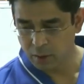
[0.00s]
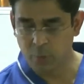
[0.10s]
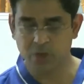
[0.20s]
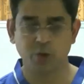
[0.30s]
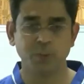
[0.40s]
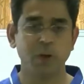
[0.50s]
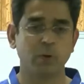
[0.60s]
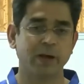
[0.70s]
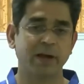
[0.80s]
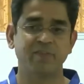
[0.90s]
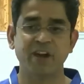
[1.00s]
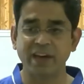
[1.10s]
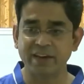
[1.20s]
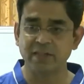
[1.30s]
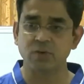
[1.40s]
we should be looking at
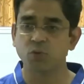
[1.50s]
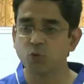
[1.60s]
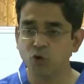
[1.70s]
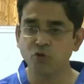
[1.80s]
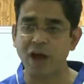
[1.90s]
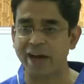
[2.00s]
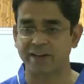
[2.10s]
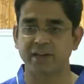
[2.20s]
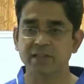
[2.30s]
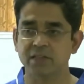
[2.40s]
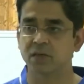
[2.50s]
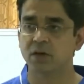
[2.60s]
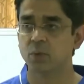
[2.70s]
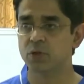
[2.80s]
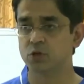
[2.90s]
various wound factors
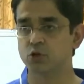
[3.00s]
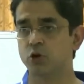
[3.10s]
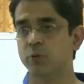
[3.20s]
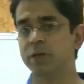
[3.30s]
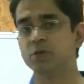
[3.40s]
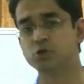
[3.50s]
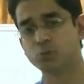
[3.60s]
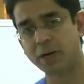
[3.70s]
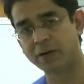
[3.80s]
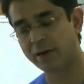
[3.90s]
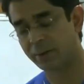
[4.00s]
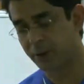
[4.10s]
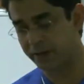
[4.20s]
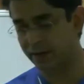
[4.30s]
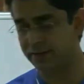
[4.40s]
which is going to be instrumental in
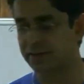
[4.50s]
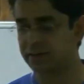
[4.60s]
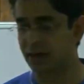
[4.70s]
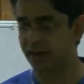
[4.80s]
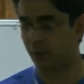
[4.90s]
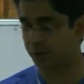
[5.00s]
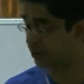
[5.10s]
making us decide what